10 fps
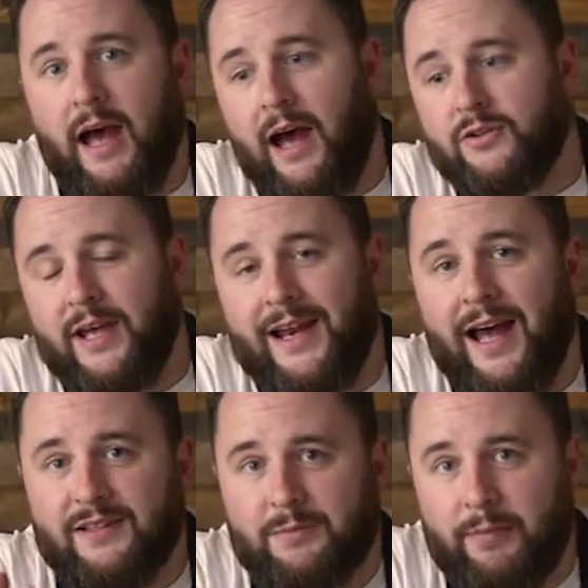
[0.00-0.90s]
how to
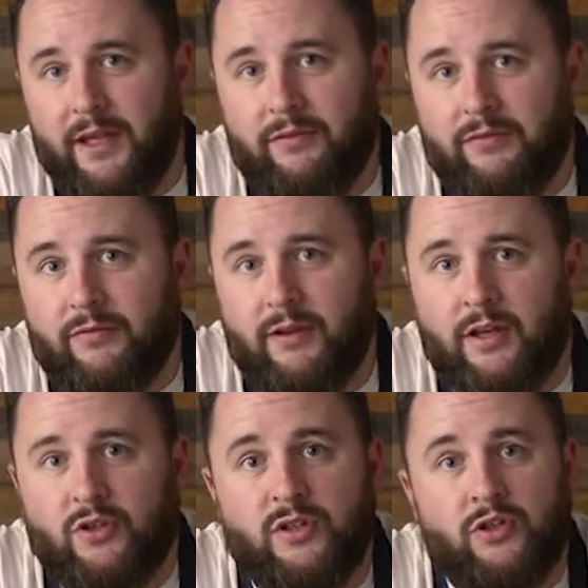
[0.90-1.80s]
enhance beef
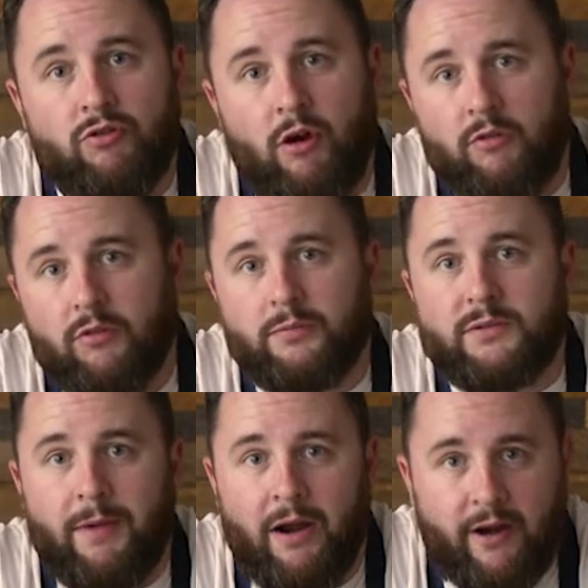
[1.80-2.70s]
using dry
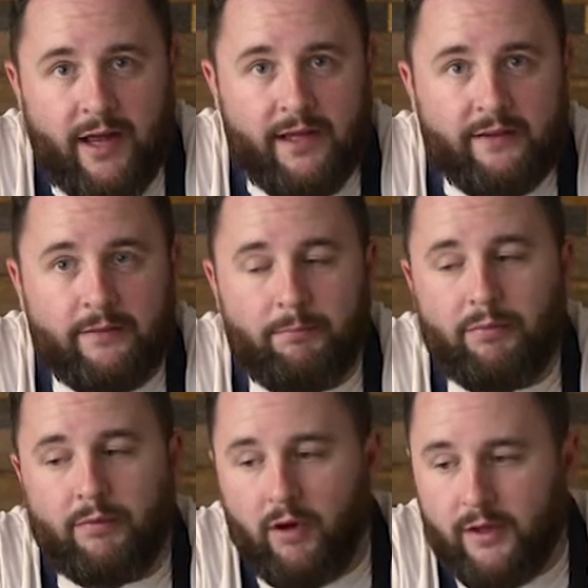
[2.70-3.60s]
rubs, marinades,
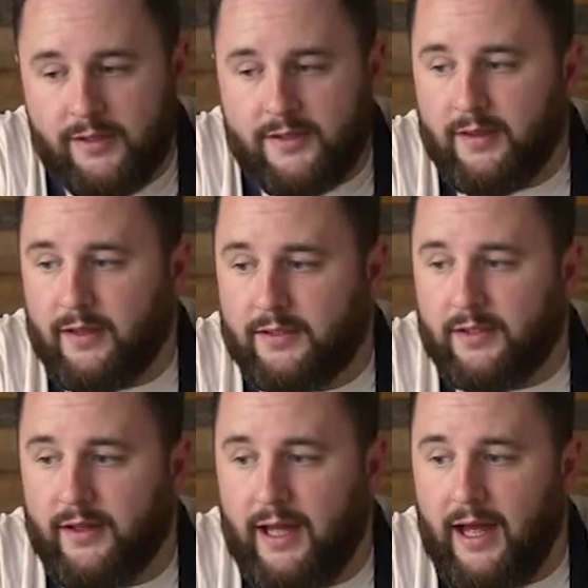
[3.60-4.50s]
brines and things
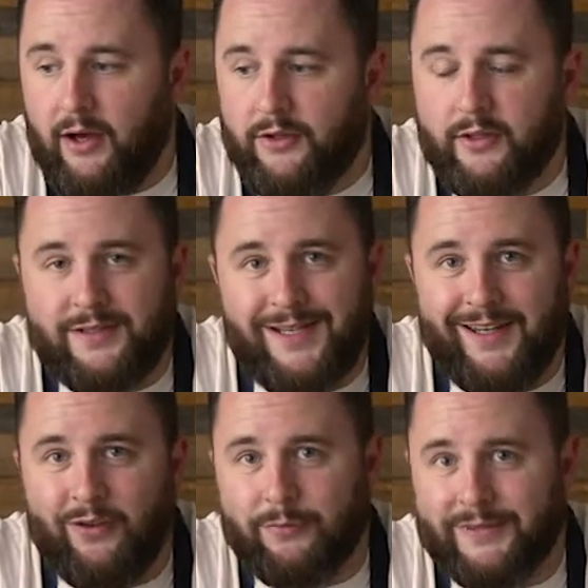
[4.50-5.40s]
like that, how you can
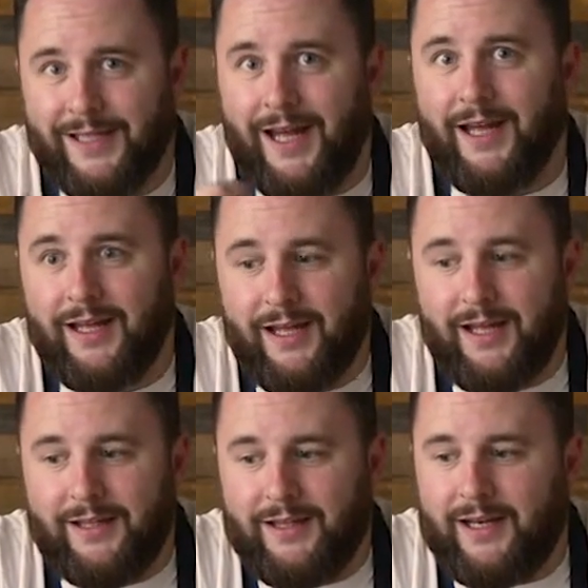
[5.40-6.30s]
take it up to
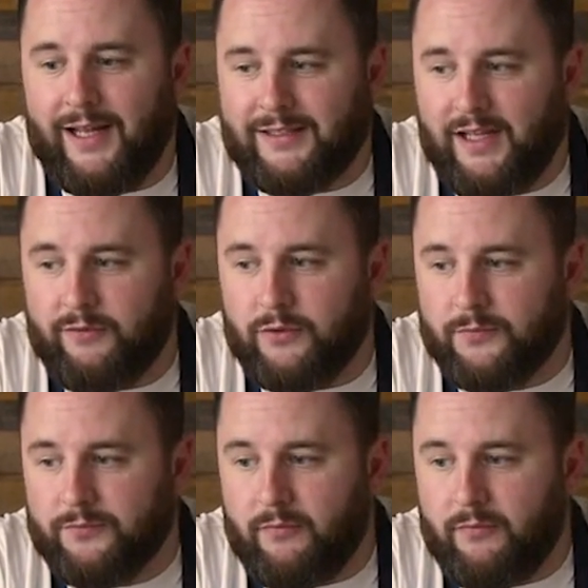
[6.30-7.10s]
that next level.